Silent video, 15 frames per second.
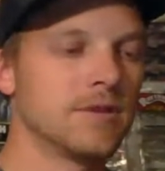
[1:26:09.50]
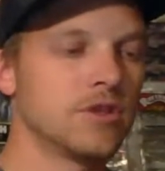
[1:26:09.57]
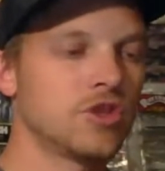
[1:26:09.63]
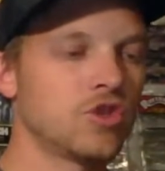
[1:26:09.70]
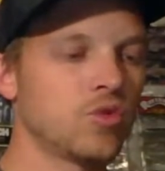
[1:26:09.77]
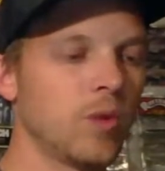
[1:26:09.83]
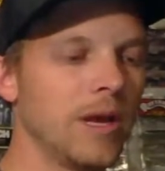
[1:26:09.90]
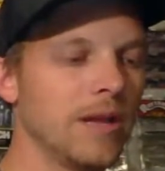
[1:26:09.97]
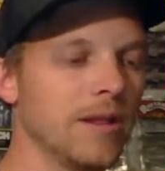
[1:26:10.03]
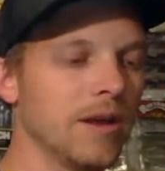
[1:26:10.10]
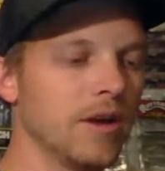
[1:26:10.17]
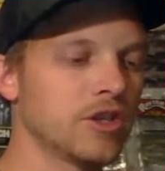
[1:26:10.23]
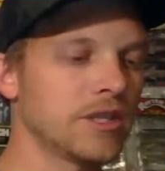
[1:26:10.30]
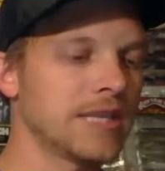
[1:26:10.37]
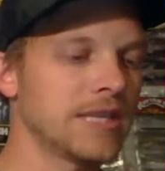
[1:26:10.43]
sweet
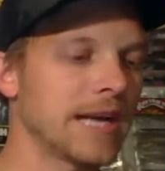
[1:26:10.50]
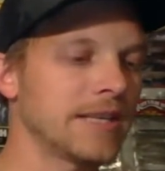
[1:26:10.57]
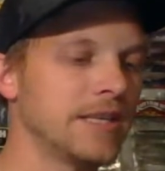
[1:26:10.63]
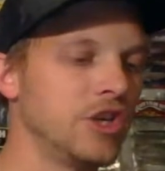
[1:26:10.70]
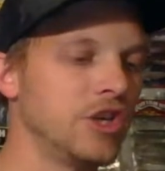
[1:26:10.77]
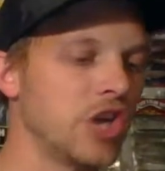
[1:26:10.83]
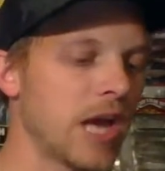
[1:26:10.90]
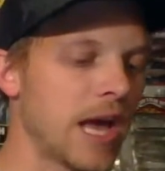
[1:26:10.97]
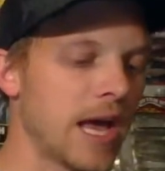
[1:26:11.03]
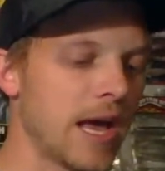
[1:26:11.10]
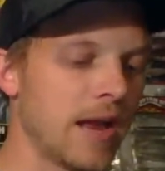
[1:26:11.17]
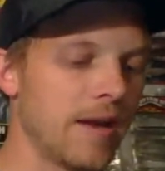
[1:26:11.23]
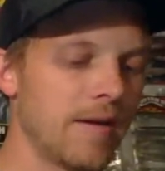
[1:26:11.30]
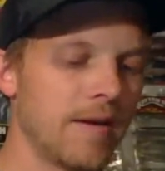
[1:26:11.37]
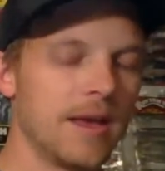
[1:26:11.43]
little sexy
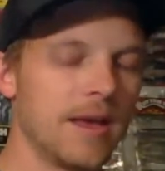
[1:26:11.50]
shad.